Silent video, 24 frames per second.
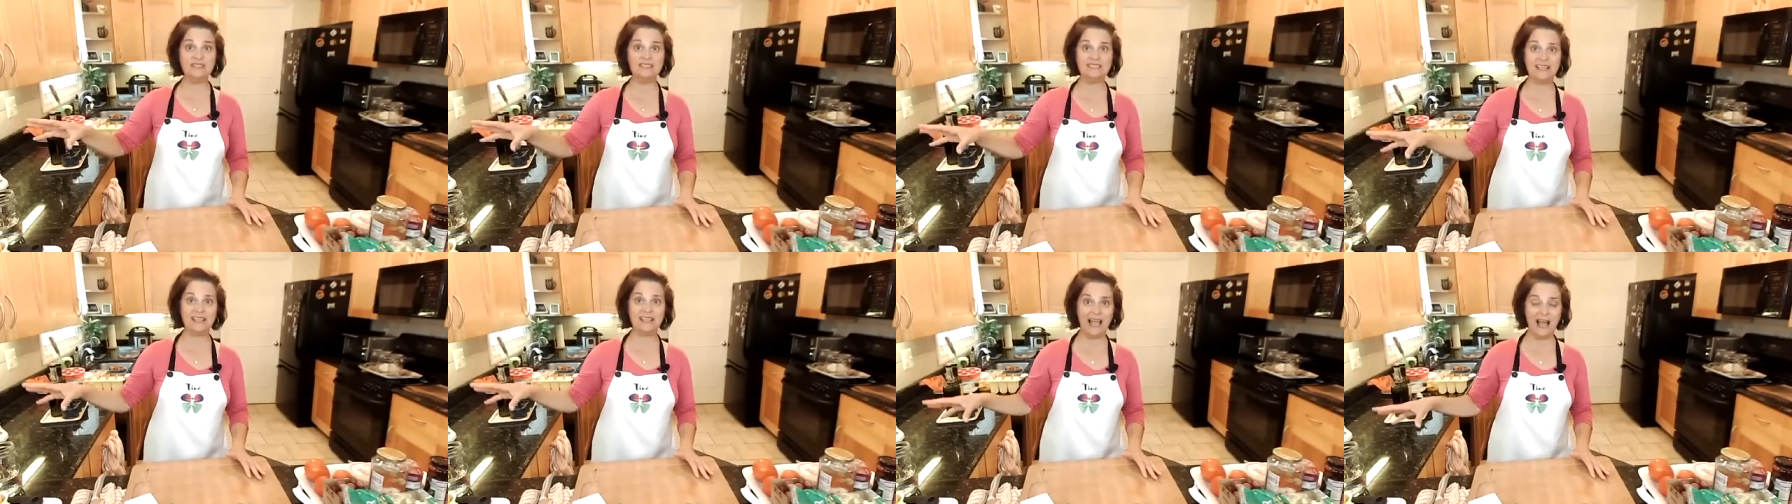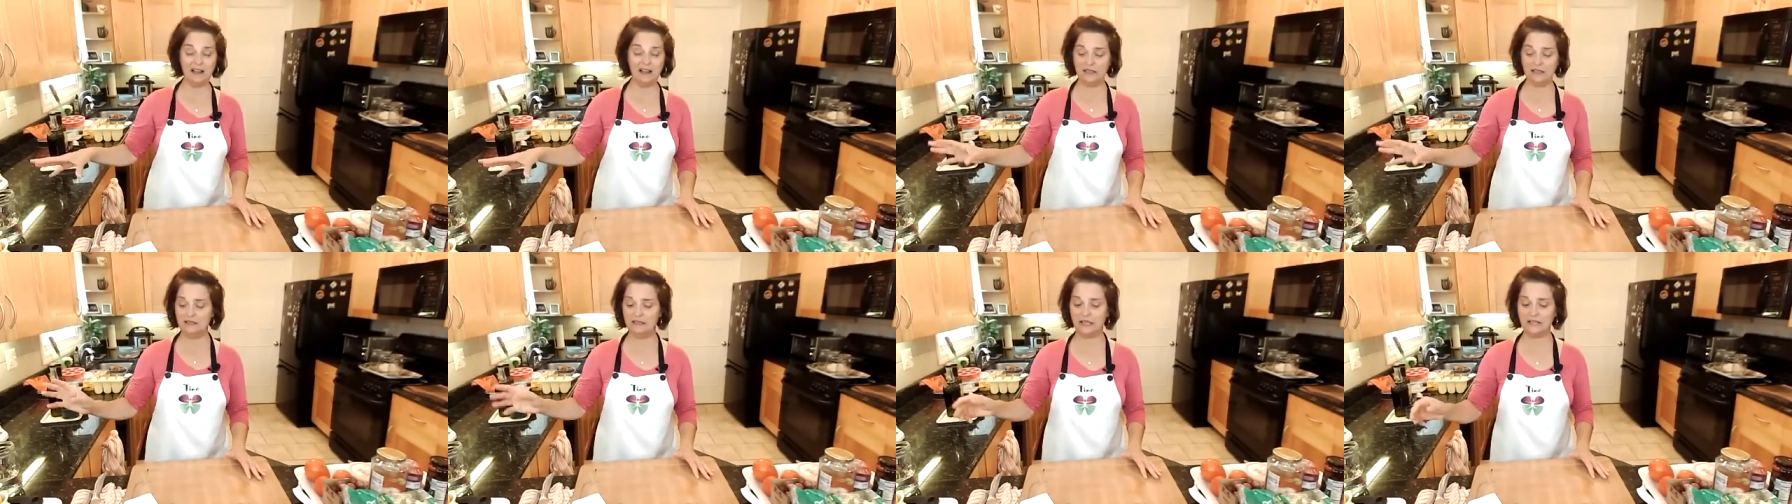
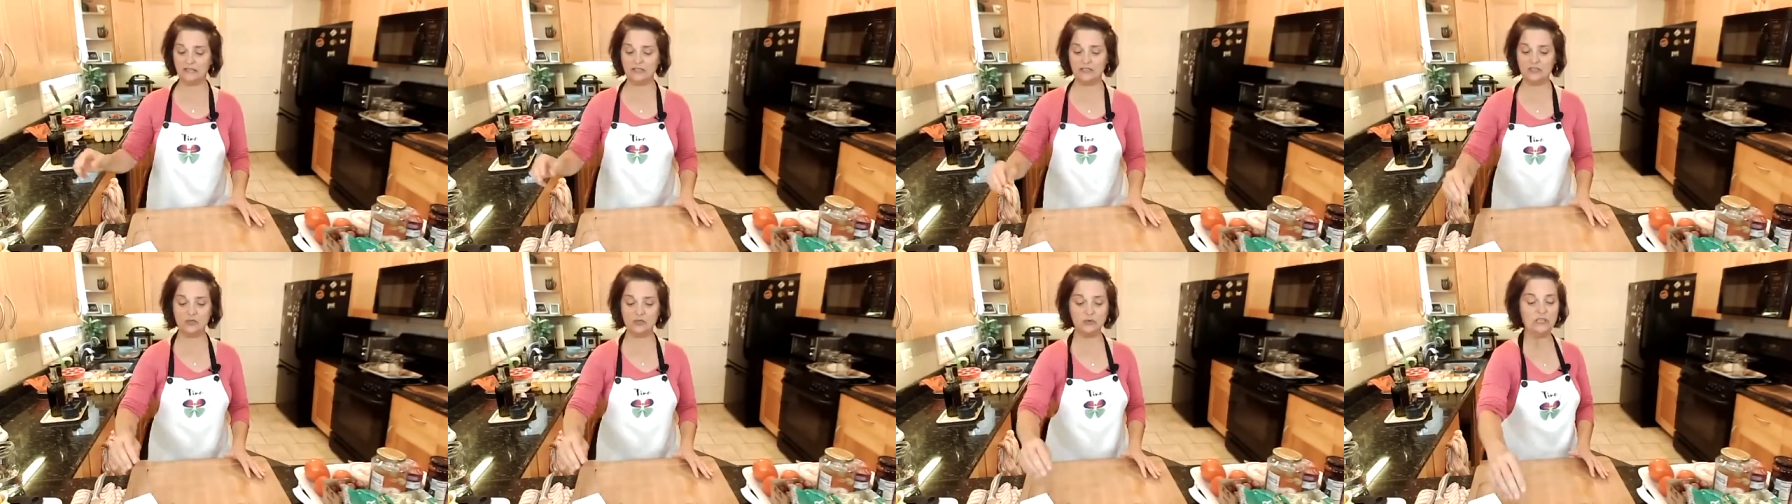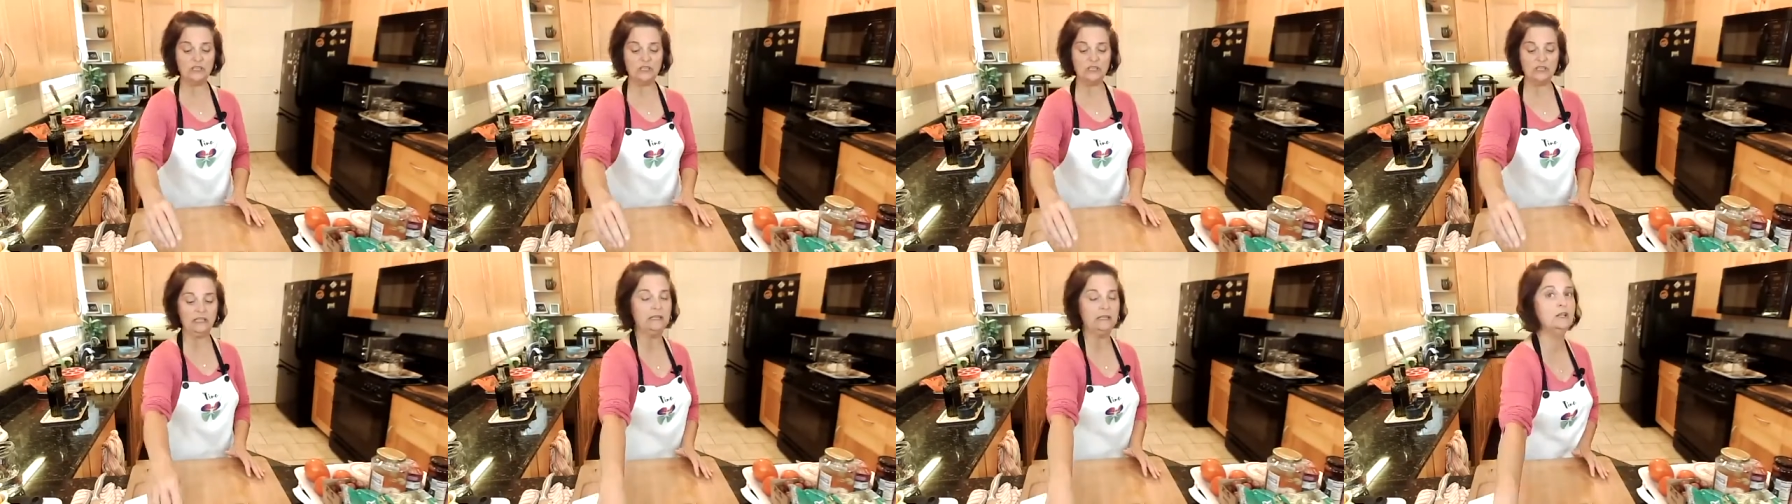salad. That's
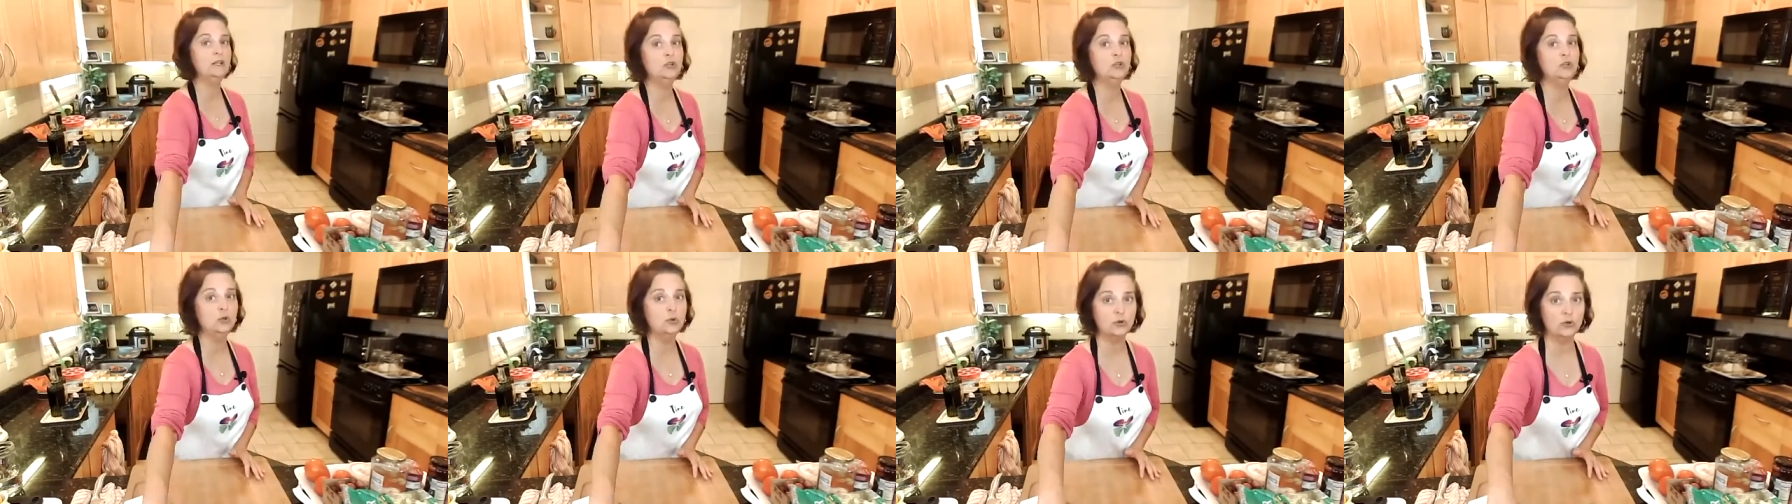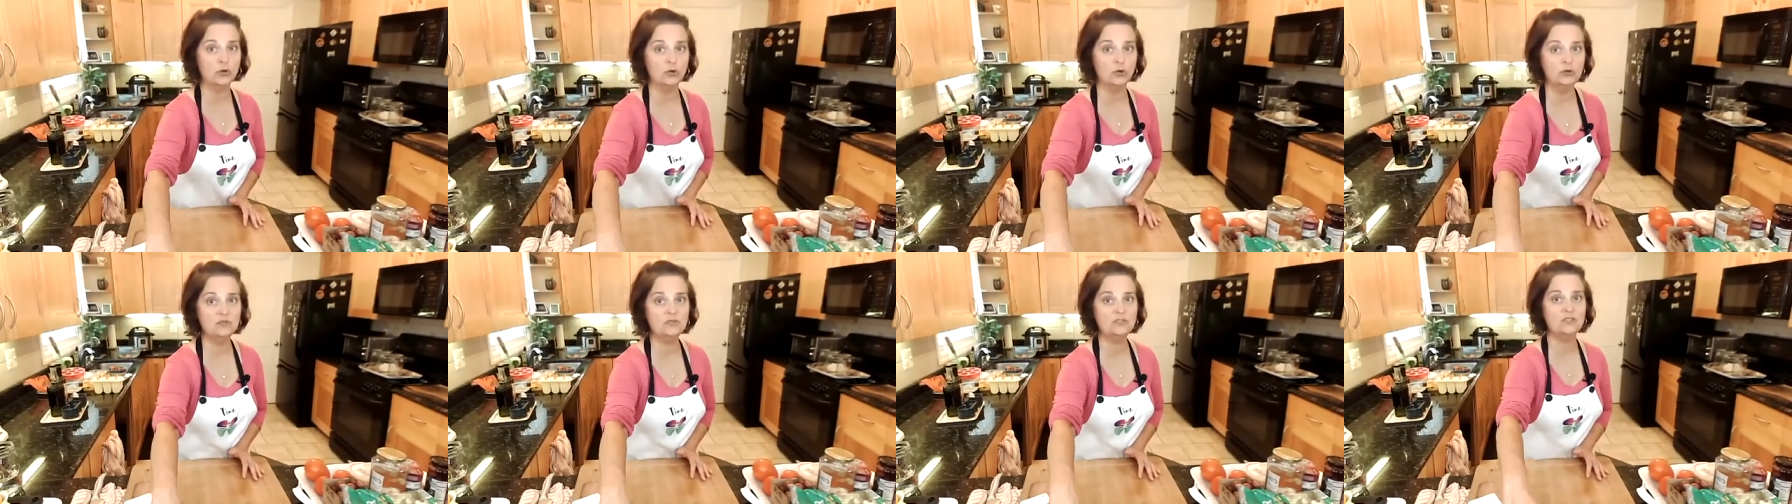zucchini
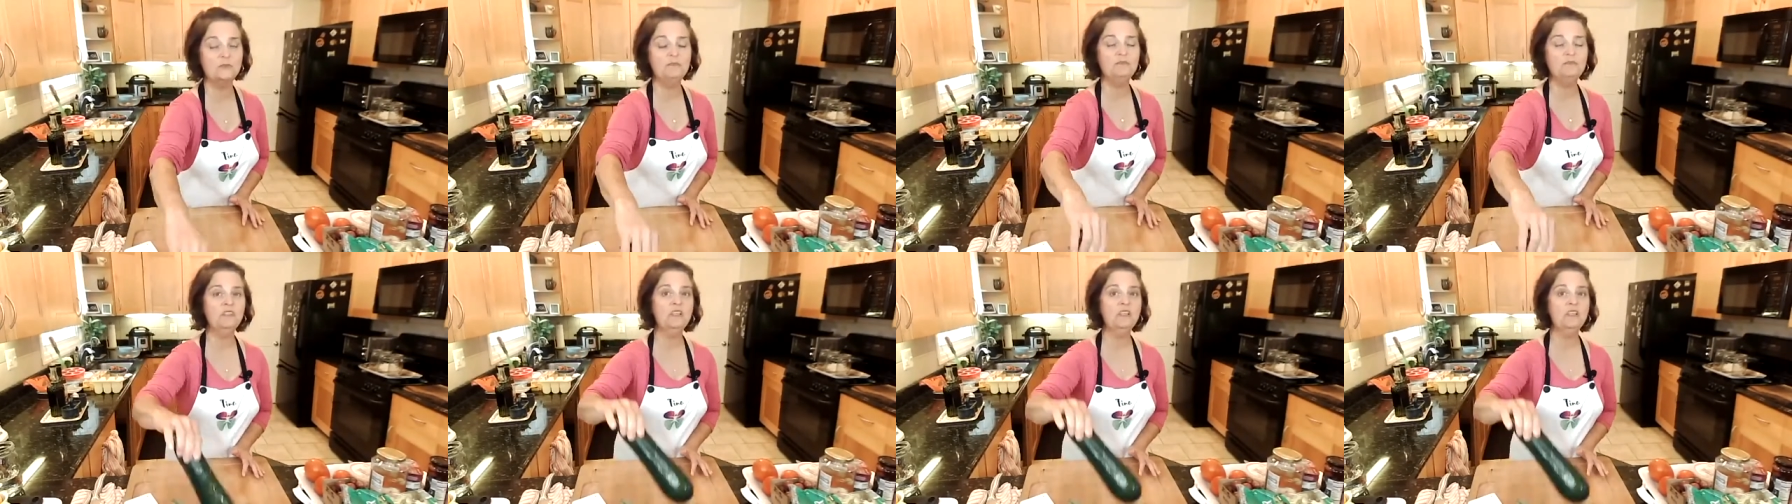noodles.